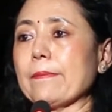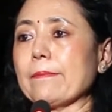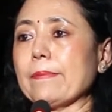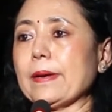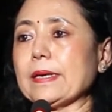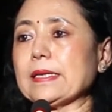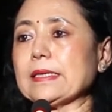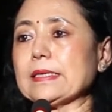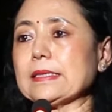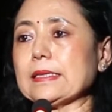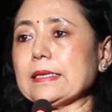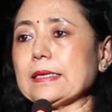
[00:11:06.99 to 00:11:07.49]

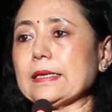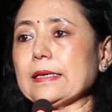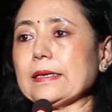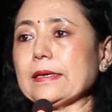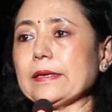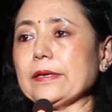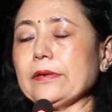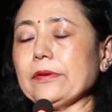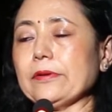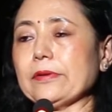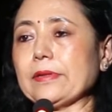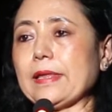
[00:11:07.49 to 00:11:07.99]
But
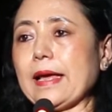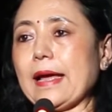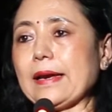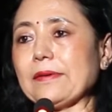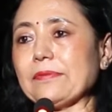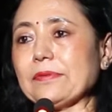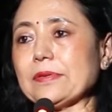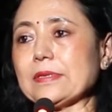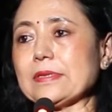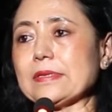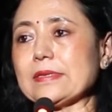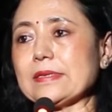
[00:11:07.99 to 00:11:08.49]
you know,
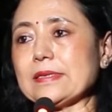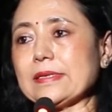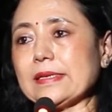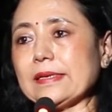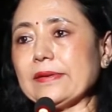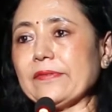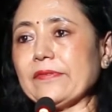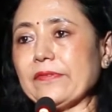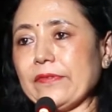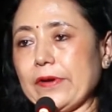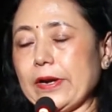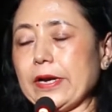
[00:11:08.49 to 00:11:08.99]
that was
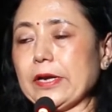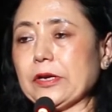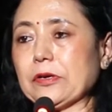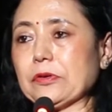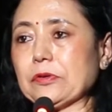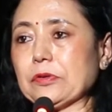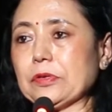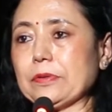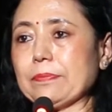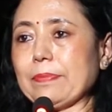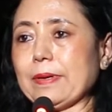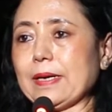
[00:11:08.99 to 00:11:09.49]
still very
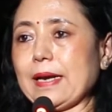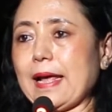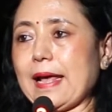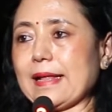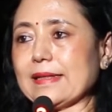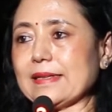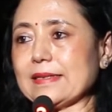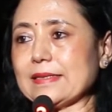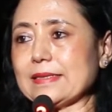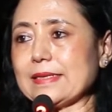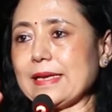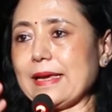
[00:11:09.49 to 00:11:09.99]
good, but
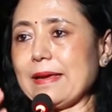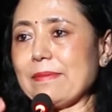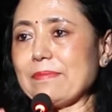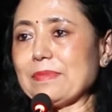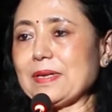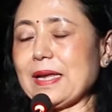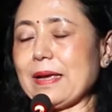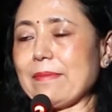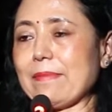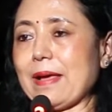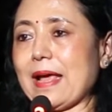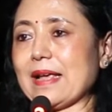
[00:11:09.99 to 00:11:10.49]
at the same
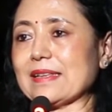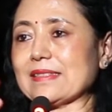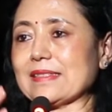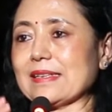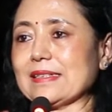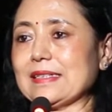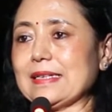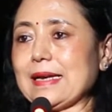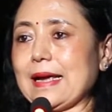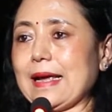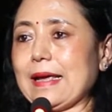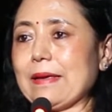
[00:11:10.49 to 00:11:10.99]
time, as
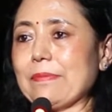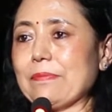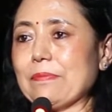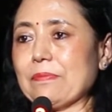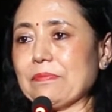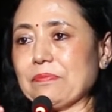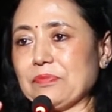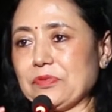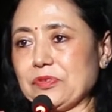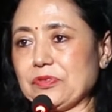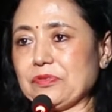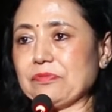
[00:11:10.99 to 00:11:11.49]
the
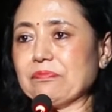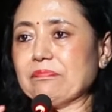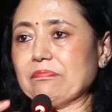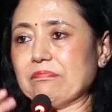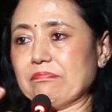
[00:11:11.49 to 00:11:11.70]
time